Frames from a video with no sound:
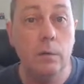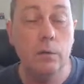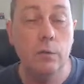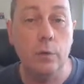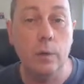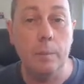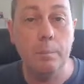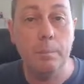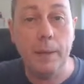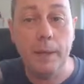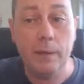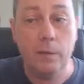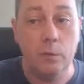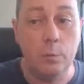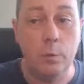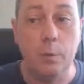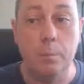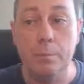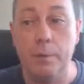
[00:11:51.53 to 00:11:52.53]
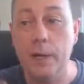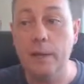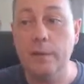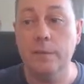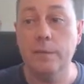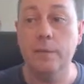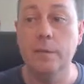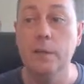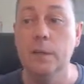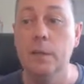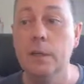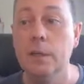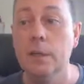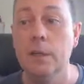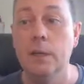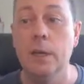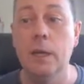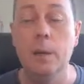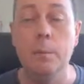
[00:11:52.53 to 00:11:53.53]
So it pings WordPress,
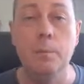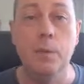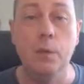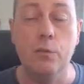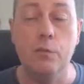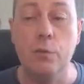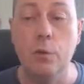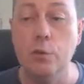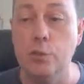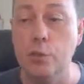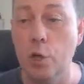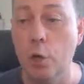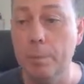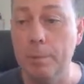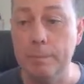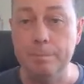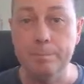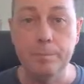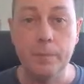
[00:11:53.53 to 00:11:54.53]
the cron job.